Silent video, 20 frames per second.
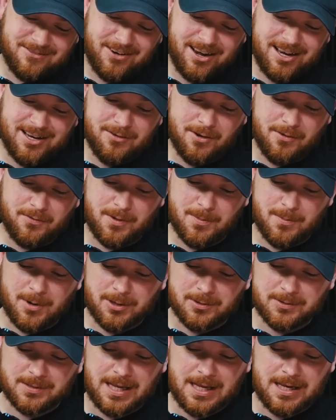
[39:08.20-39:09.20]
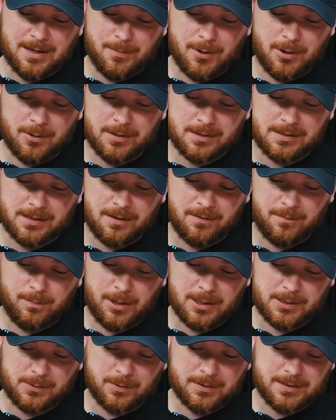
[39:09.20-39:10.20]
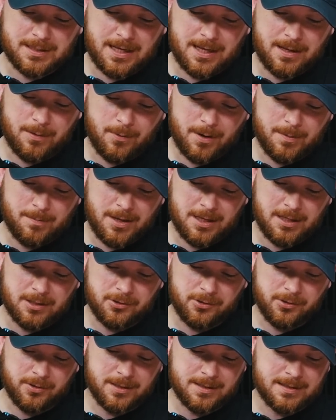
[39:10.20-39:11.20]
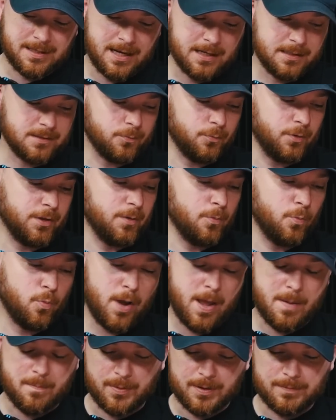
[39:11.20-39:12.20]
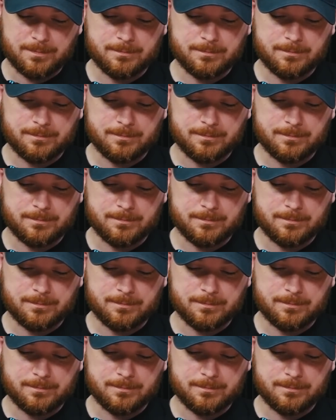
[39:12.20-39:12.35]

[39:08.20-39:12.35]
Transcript: Friendly ruffian models gain a bonus of +1 to hit when making shooting attacks with a whip.